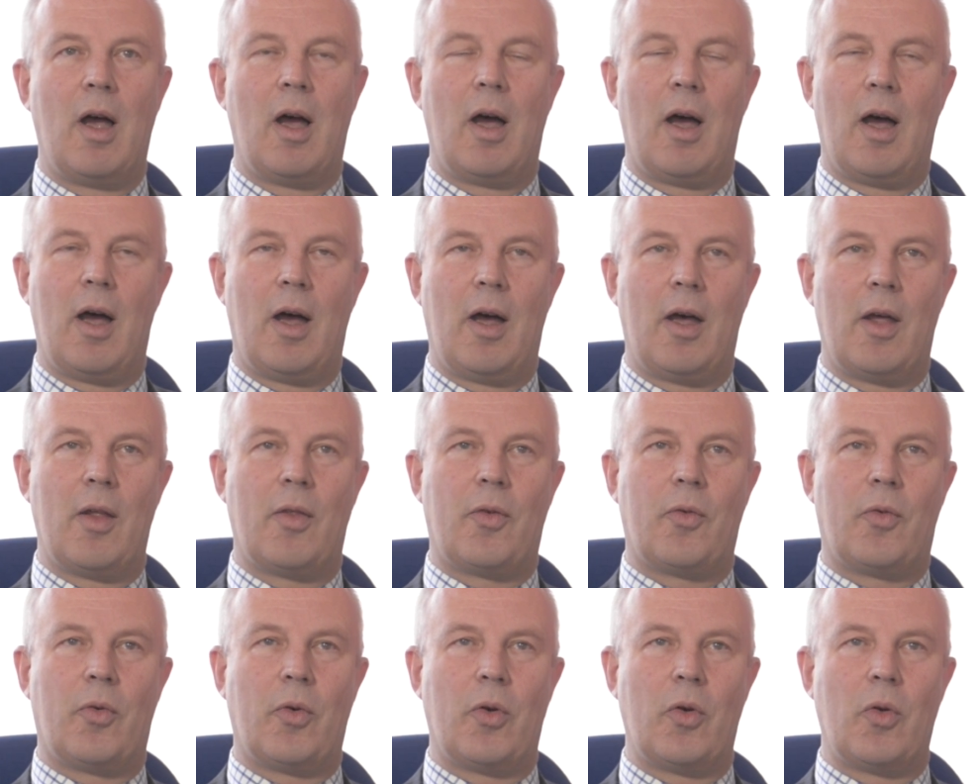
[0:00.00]

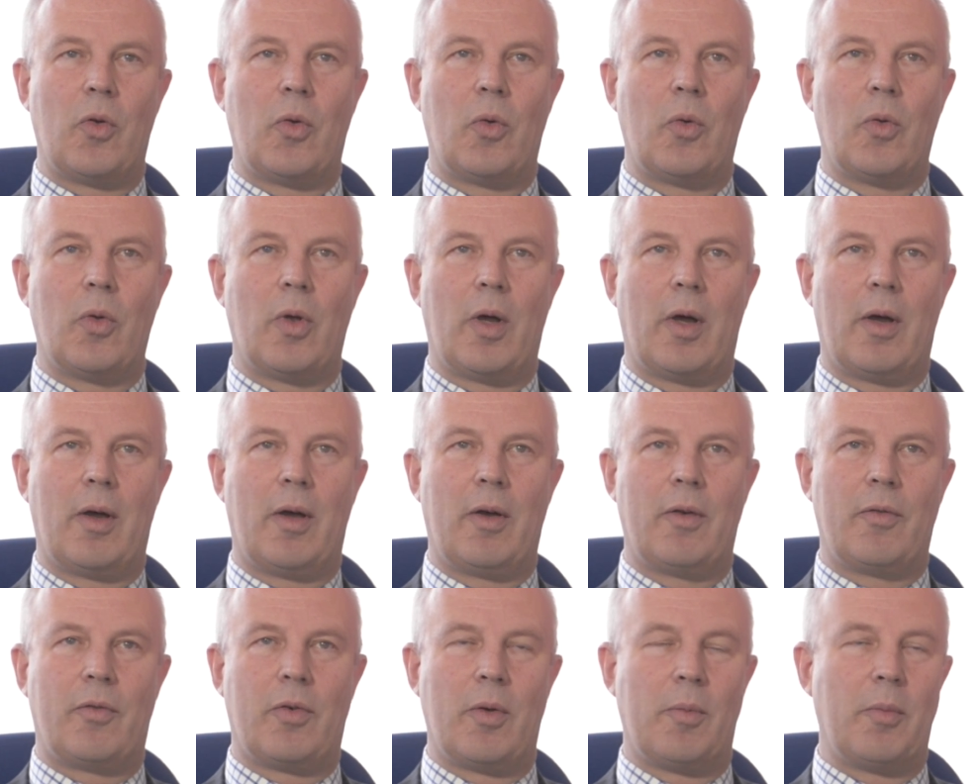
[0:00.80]

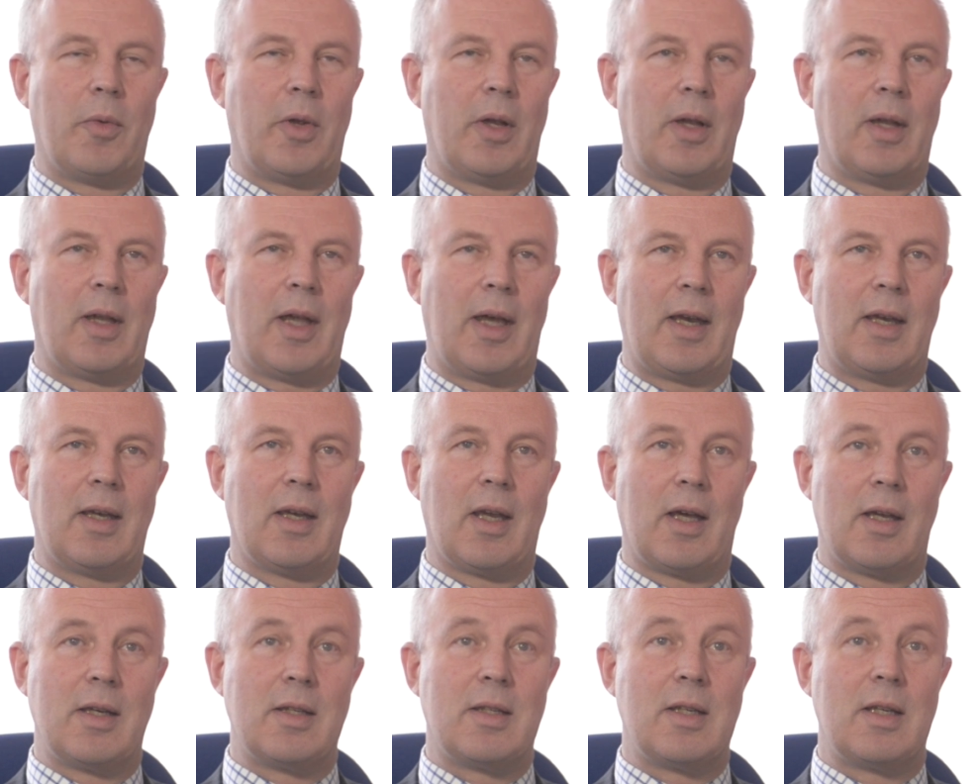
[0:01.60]
from the late
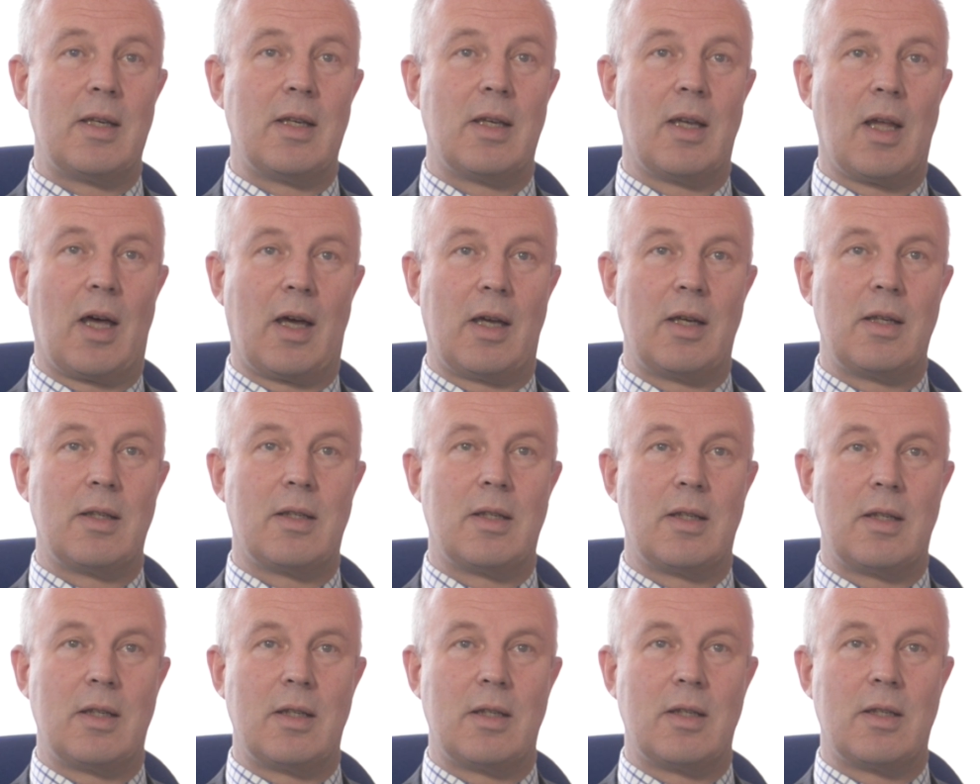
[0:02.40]

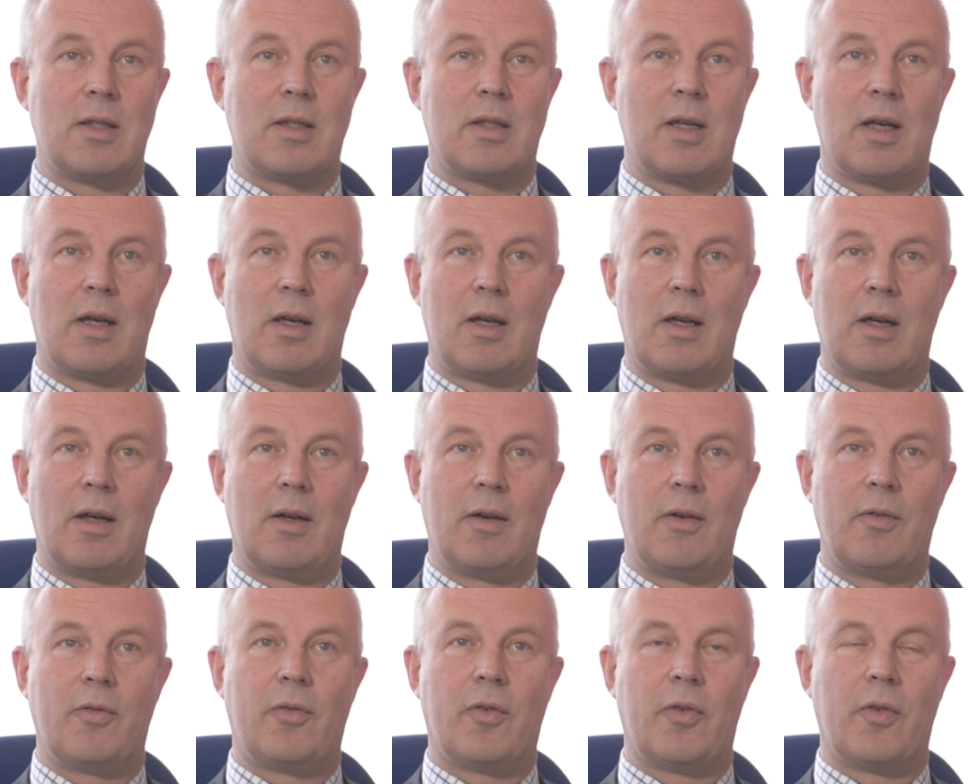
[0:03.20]

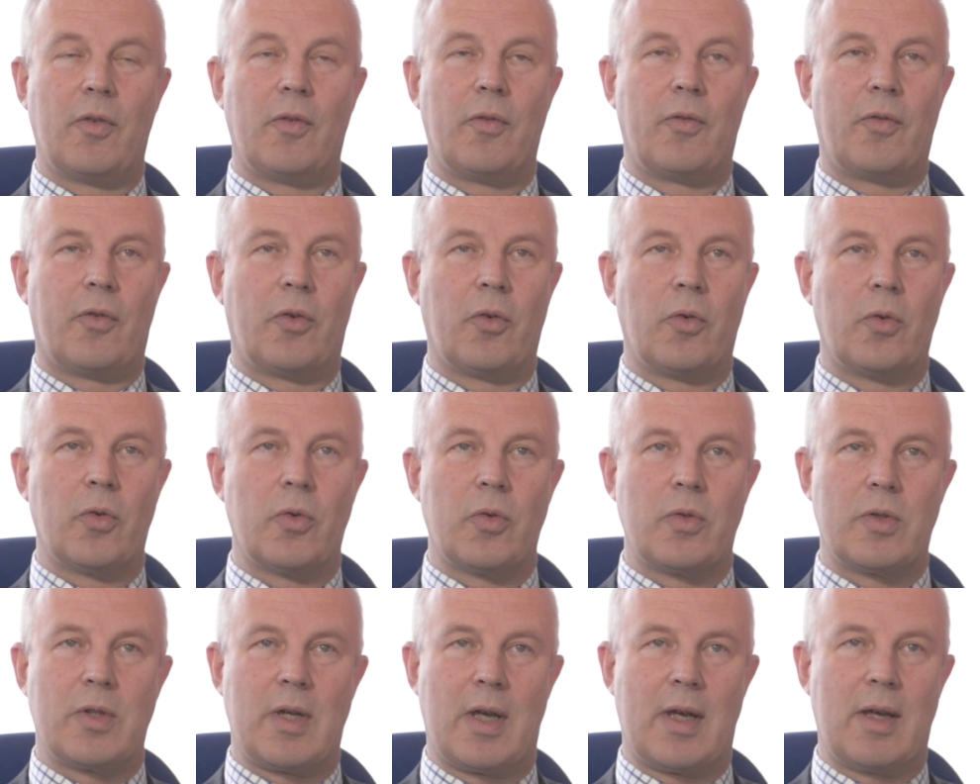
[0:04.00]
1990s
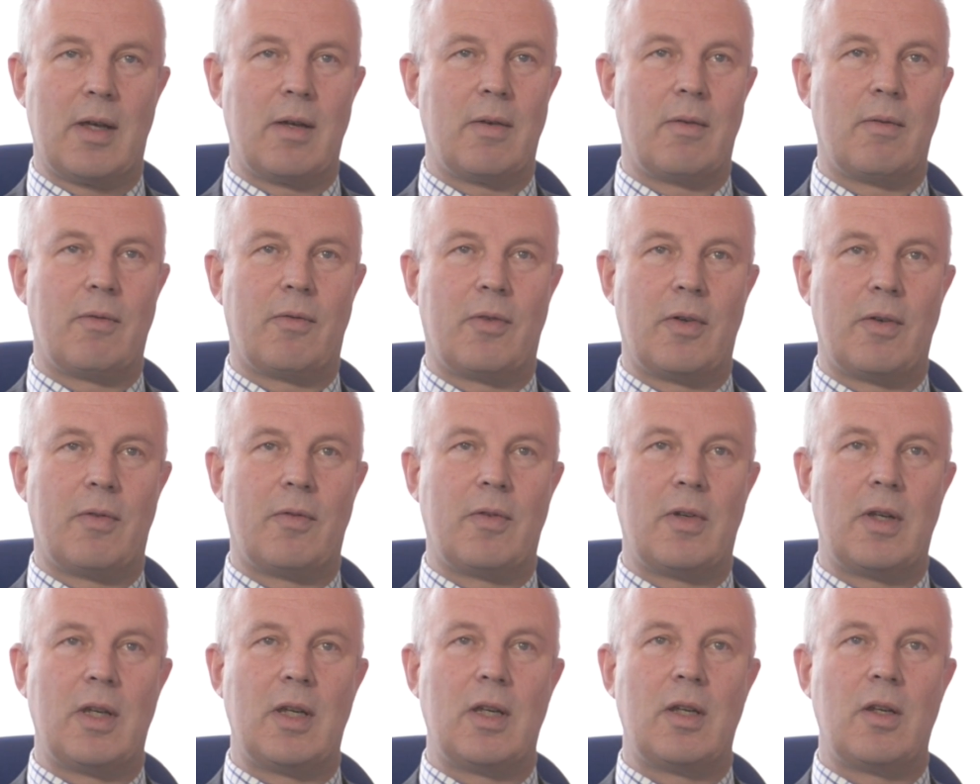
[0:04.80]
for 10,
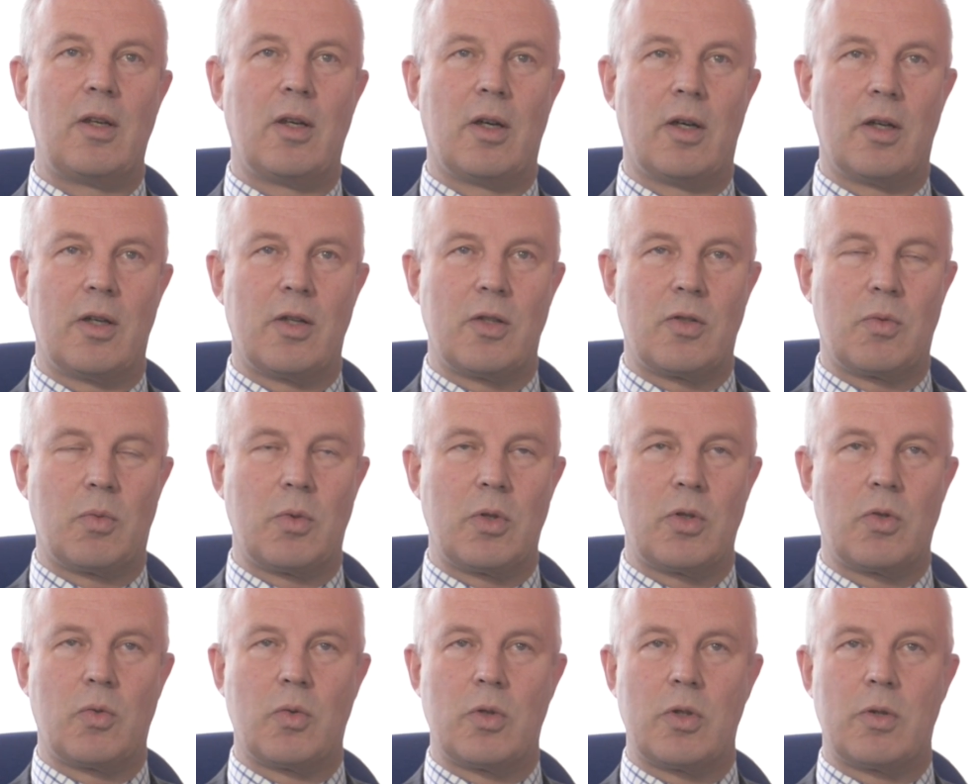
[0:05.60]
15 years,
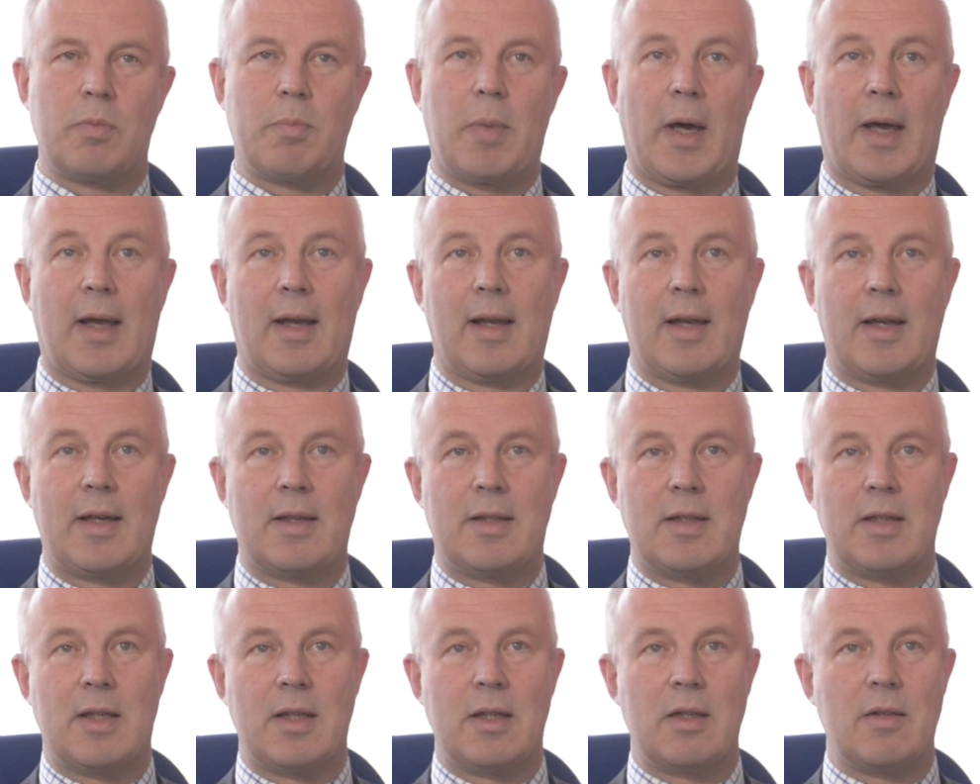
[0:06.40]
which was
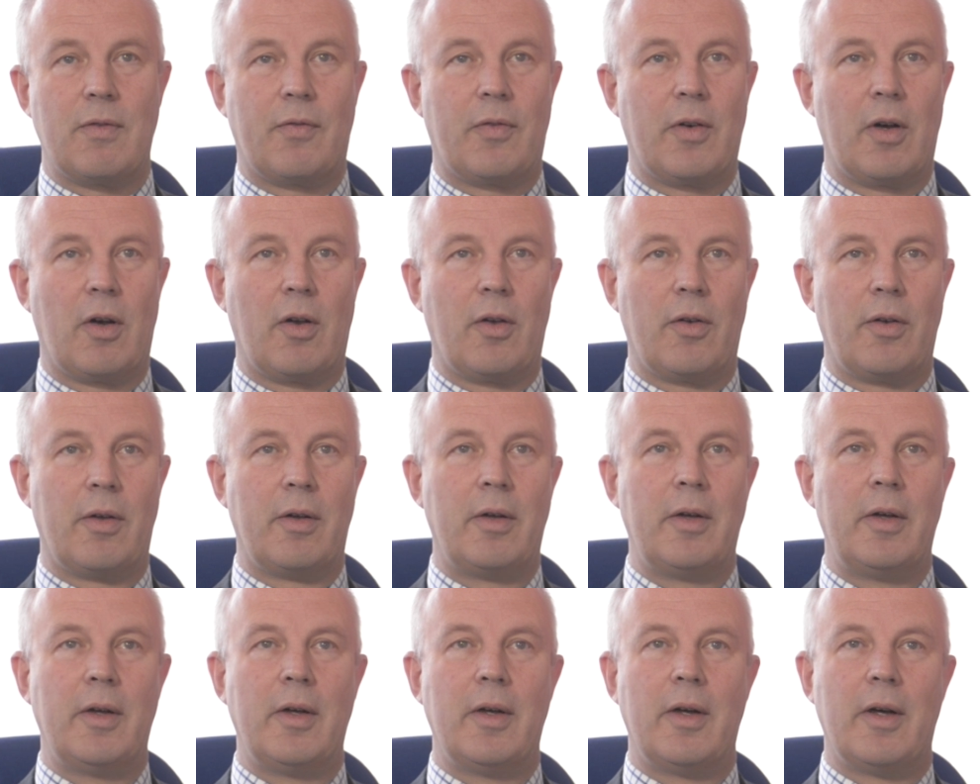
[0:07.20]
pegylated interferon
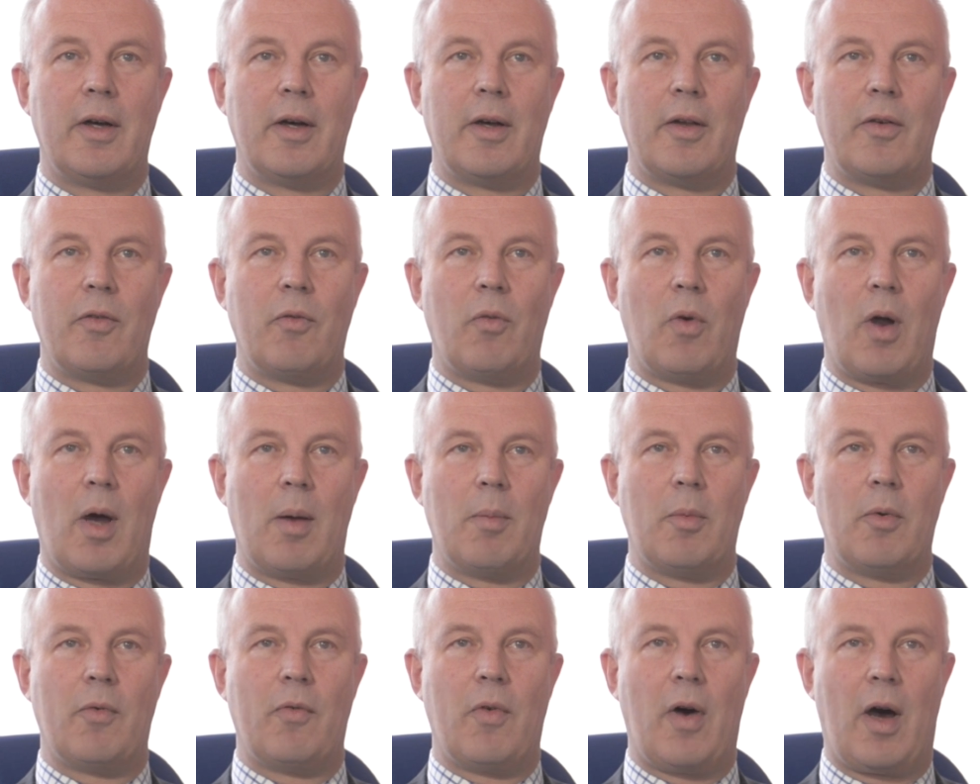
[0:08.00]
and
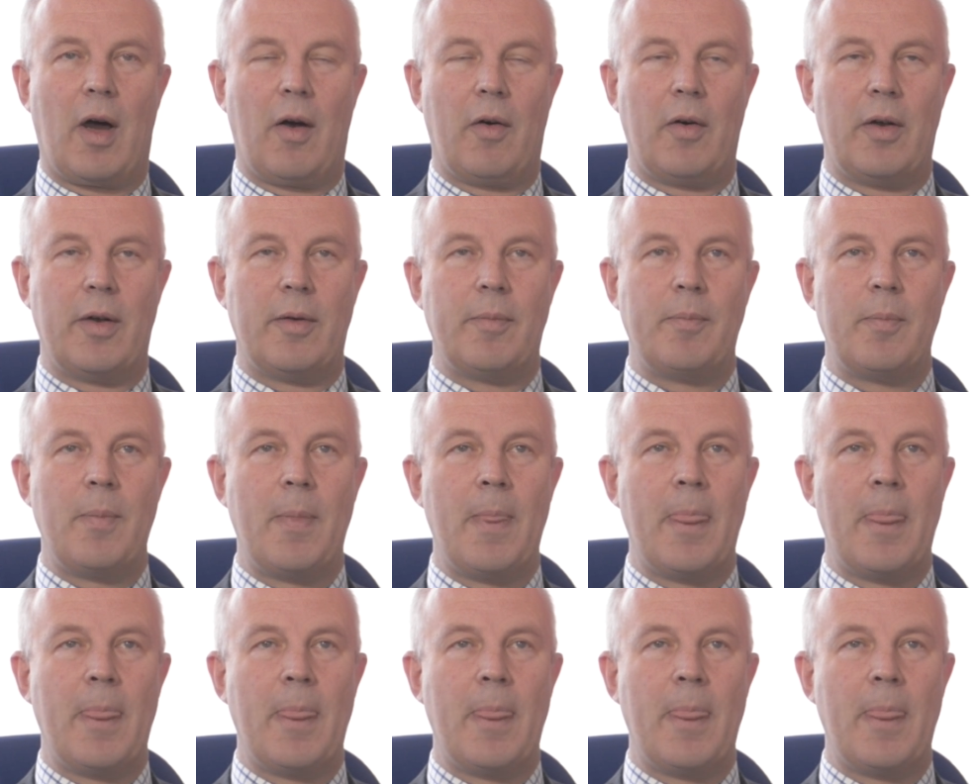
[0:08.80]
ribavirin.